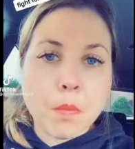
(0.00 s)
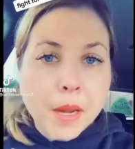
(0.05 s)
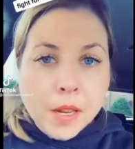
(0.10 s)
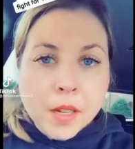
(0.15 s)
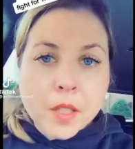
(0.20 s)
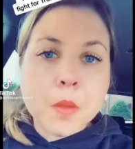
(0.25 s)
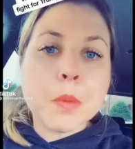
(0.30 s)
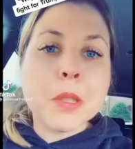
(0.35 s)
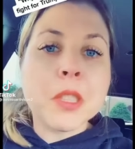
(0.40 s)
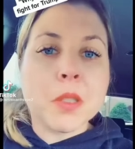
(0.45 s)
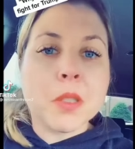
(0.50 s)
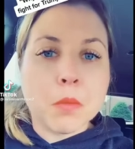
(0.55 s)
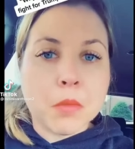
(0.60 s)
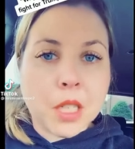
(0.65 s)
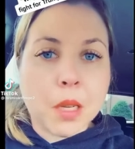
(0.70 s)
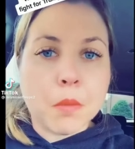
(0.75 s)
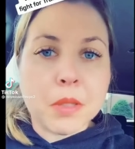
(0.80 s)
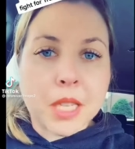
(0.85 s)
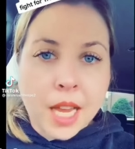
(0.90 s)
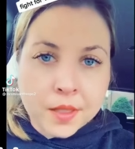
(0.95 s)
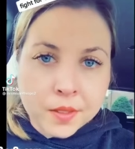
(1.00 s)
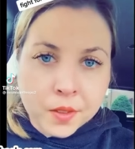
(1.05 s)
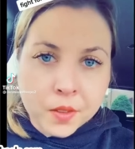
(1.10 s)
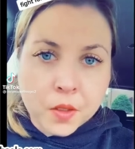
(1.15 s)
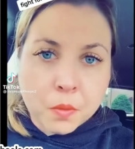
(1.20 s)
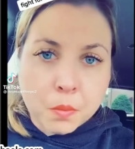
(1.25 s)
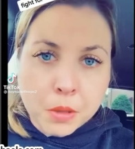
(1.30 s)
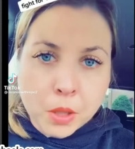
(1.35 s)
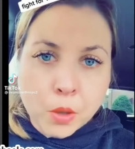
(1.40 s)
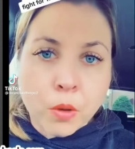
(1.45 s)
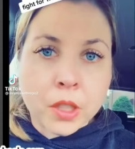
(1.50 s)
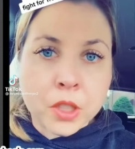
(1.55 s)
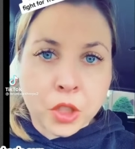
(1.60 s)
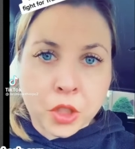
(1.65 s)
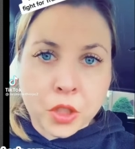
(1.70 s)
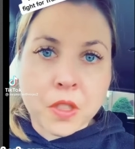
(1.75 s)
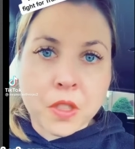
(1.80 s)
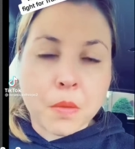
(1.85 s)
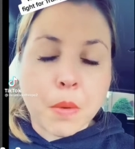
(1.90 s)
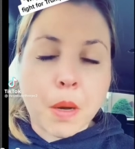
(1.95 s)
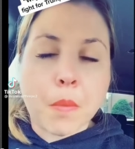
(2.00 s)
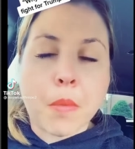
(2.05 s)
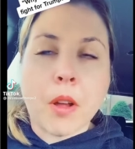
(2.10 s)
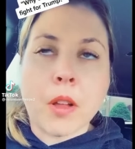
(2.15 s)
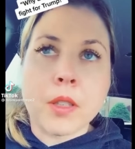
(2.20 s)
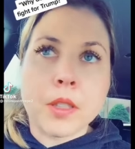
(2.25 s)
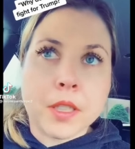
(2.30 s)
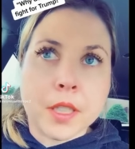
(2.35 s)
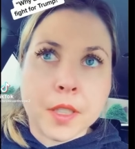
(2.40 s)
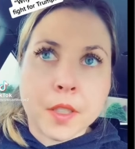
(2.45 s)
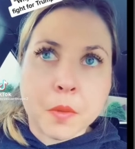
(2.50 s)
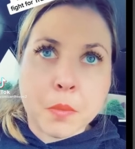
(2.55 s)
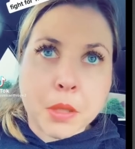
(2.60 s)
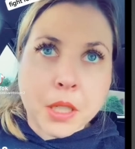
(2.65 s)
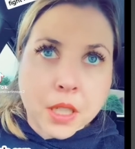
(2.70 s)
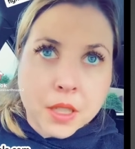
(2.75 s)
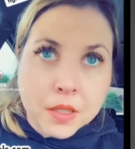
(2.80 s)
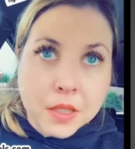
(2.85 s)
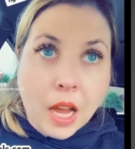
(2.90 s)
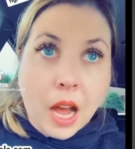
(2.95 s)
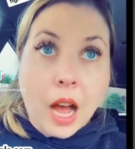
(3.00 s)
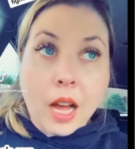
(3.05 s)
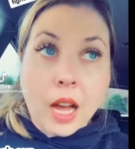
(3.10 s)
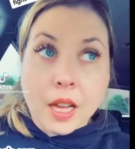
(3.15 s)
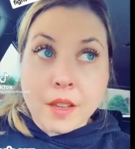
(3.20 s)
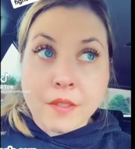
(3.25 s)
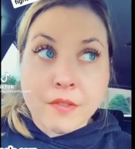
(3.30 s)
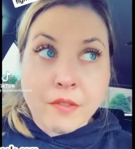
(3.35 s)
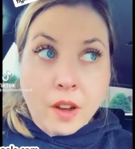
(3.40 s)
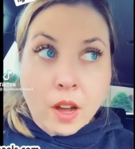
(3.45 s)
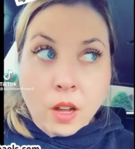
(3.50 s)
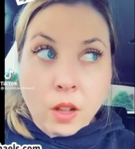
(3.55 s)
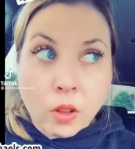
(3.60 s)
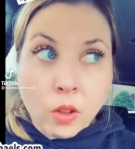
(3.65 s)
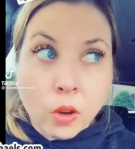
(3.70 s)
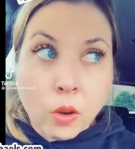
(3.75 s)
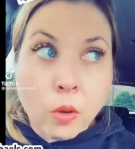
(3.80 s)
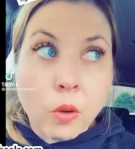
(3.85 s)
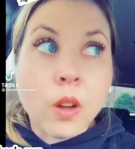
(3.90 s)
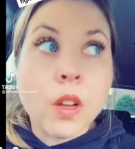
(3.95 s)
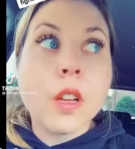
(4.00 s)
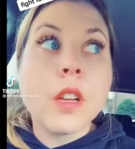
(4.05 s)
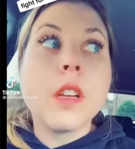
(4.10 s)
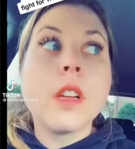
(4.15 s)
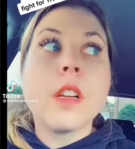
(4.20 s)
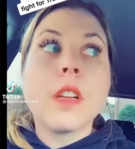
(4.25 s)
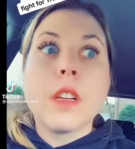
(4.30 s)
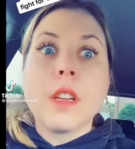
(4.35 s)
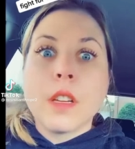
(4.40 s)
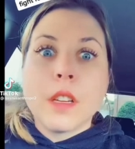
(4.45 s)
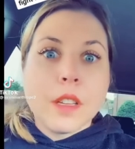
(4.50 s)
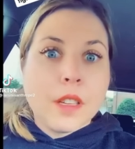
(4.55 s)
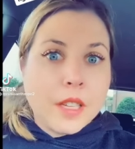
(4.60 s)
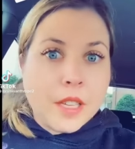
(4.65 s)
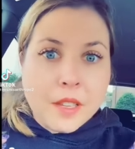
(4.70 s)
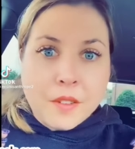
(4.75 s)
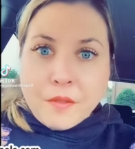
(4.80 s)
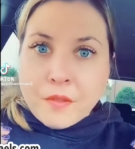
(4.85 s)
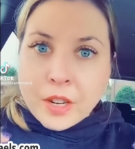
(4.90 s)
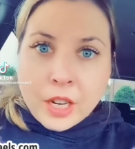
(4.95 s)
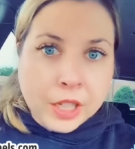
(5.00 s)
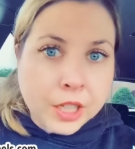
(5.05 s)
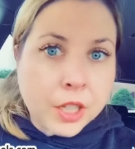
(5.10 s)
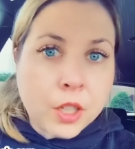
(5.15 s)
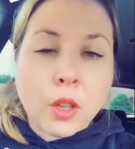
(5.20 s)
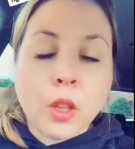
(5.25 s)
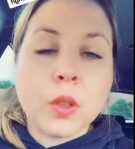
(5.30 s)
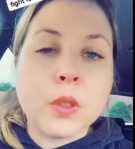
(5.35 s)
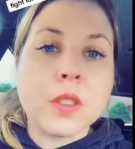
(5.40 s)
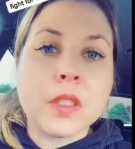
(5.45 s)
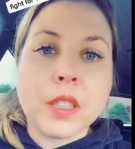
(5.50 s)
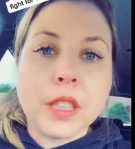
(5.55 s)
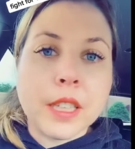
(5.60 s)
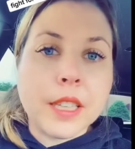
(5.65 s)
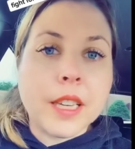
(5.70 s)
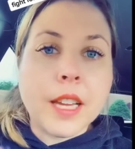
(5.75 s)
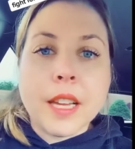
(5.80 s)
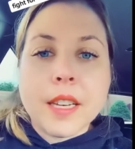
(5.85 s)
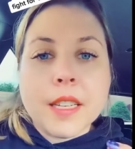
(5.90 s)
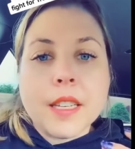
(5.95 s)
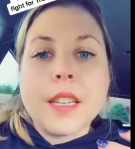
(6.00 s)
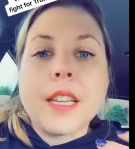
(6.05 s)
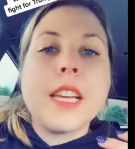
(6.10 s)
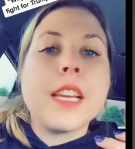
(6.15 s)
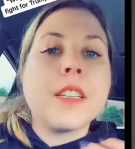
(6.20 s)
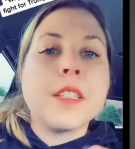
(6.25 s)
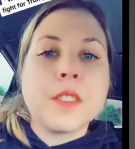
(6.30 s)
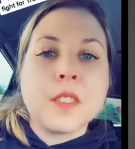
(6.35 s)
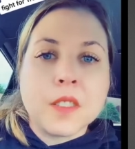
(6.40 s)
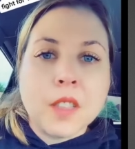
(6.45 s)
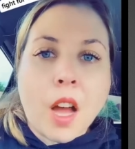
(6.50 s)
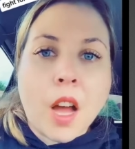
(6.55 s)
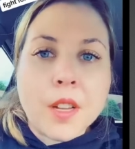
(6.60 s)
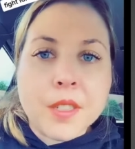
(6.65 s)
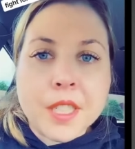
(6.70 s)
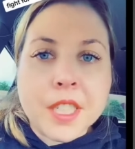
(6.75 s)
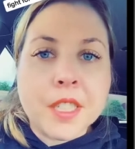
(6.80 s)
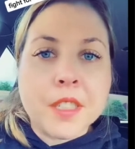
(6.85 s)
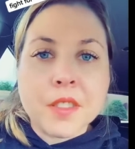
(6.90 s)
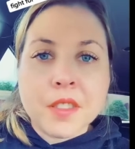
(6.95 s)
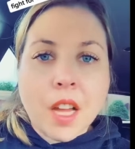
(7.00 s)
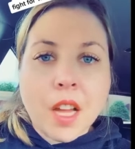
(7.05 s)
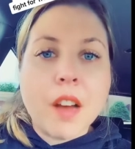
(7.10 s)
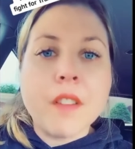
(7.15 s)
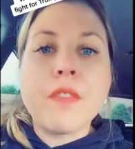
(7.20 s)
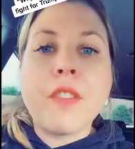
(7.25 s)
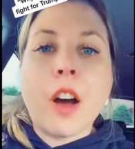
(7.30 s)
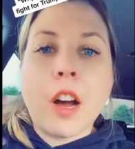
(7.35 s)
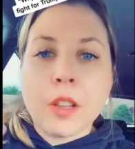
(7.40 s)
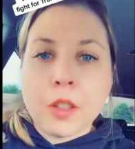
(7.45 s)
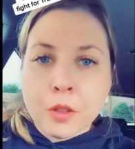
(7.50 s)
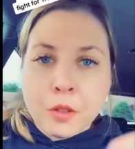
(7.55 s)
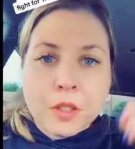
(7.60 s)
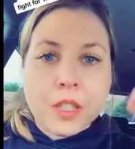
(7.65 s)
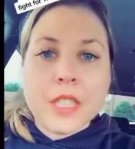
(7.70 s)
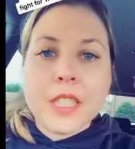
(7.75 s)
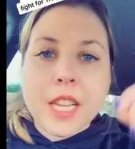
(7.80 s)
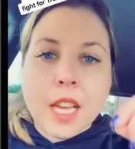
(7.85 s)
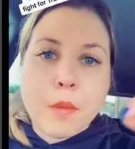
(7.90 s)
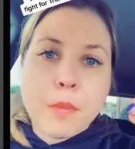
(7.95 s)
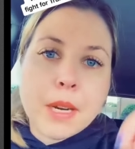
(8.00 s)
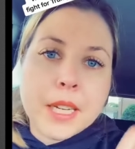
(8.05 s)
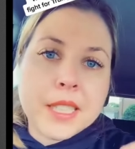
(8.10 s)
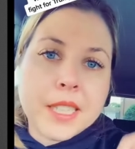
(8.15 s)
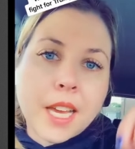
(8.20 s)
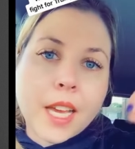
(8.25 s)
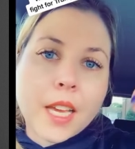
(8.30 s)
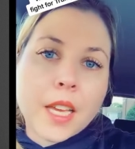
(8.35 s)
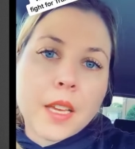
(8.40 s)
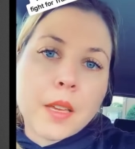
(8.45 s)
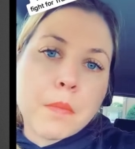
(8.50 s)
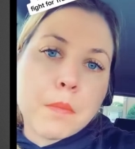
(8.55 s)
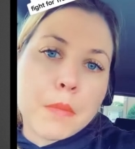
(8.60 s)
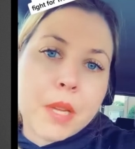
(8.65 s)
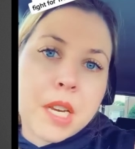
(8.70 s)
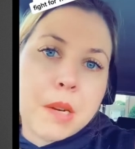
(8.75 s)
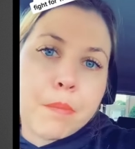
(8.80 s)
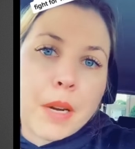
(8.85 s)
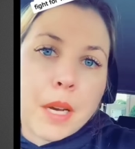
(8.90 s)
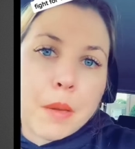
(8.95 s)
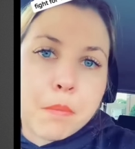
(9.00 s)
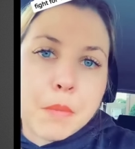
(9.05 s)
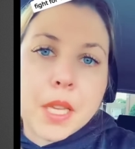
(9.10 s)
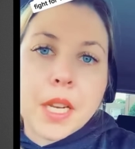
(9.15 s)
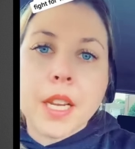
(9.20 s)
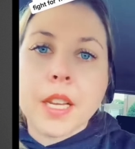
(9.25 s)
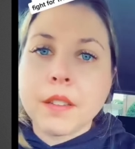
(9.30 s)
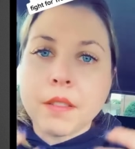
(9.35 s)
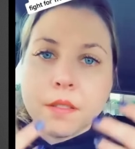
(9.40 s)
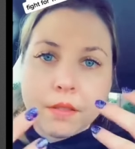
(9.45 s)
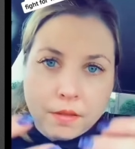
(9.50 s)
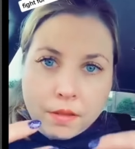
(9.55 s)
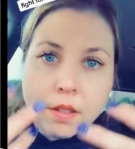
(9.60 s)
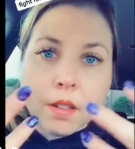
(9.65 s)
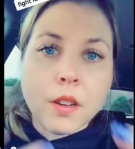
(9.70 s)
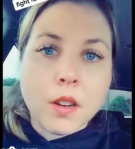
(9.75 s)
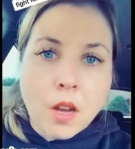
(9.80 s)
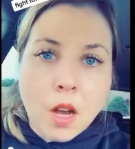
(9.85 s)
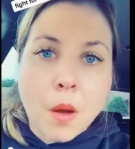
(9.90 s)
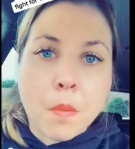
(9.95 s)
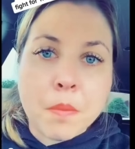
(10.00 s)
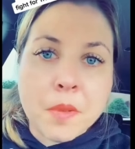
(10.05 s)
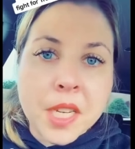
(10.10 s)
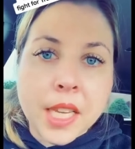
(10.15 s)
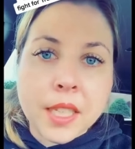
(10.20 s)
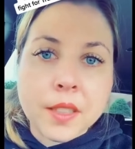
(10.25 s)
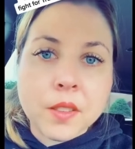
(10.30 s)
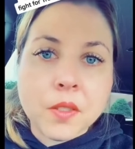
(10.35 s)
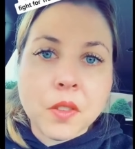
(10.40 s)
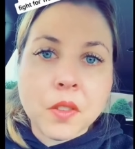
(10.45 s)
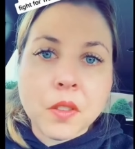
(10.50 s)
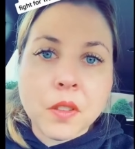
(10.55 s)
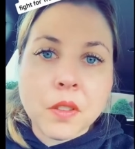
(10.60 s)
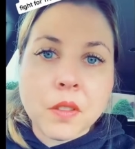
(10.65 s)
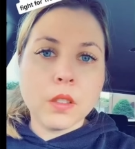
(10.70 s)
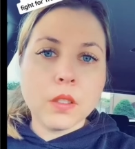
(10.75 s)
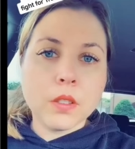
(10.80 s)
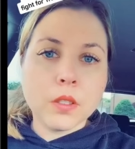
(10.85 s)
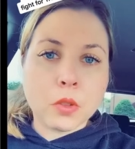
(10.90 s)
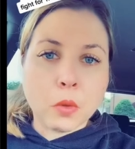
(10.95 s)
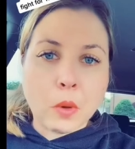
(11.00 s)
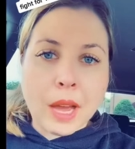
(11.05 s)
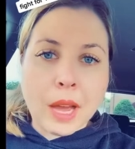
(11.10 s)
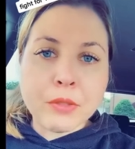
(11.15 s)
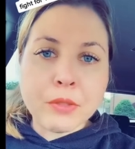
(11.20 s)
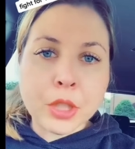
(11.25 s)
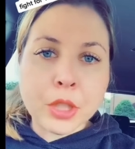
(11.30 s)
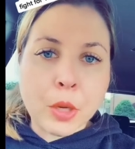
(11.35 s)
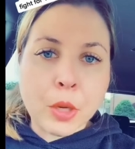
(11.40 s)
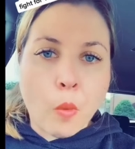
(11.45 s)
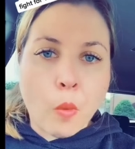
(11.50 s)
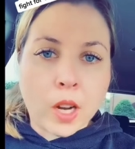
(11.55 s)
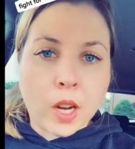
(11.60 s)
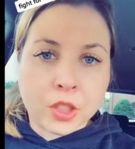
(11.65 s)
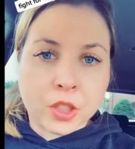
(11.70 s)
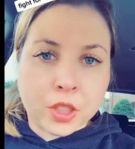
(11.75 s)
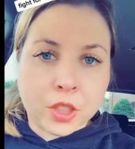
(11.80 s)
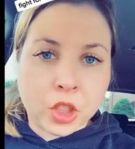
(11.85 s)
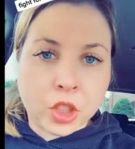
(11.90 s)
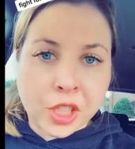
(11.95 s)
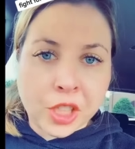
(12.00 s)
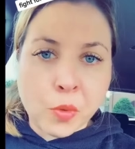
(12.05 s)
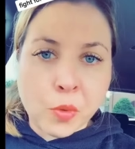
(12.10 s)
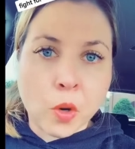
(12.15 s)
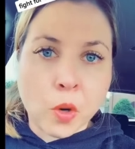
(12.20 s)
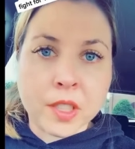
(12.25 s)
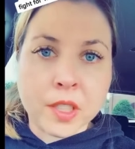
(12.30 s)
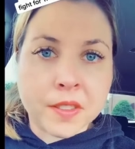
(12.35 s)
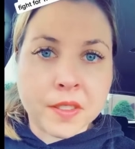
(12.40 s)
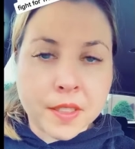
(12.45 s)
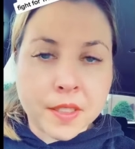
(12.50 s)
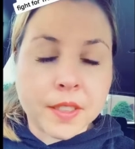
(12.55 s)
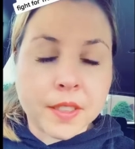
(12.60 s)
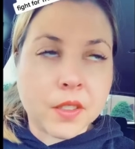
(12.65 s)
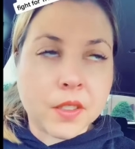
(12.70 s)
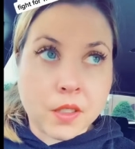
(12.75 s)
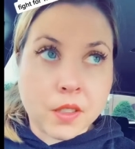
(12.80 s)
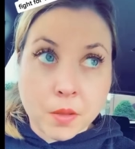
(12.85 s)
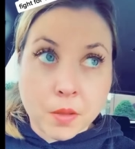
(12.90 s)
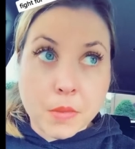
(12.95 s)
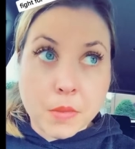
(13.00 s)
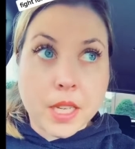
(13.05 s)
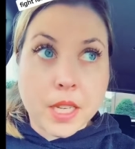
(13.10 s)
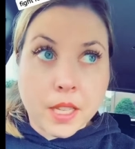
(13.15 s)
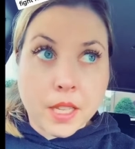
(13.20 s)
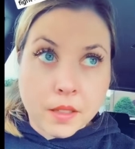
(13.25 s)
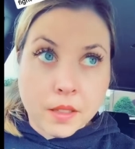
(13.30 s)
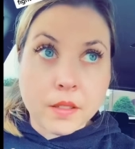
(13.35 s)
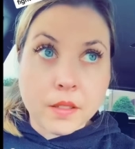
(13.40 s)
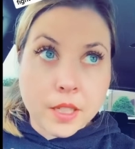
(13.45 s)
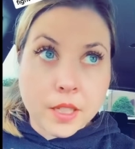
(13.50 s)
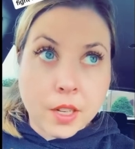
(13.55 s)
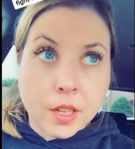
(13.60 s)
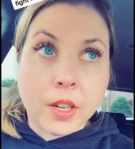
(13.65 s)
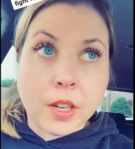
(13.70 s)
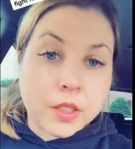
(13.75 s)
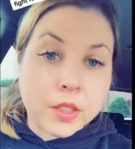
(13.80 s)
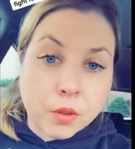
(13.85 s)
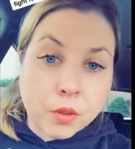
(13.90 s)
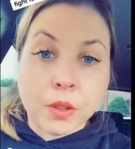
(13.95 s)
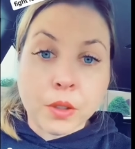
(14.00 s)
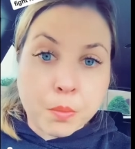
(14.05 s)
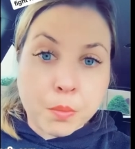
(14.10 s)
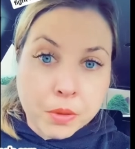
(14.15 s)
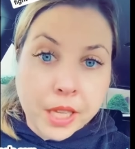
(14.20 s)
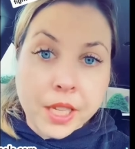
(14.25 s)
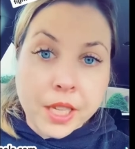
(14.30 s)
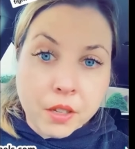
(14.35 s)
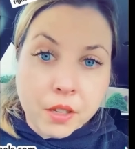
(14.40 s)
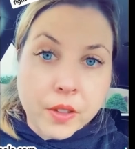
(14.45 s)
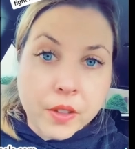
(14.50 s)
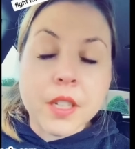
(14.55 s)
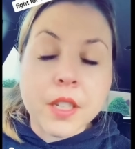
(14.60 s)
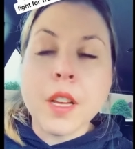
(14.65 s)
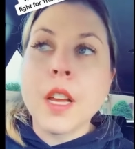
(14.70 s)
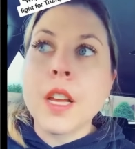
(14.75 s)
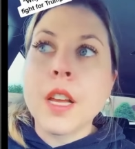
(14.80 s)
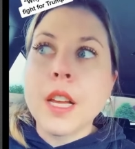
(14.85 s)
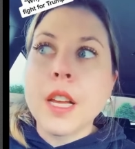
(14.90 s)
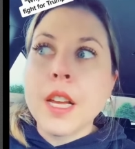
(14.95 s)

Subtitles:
My husband sometimes asks me questions about politics because I follow it very closely, and he does not. He does not follow the day-by-day, minute-by-minute updates. So after he watched the January 6th committee hearings, a replay of it,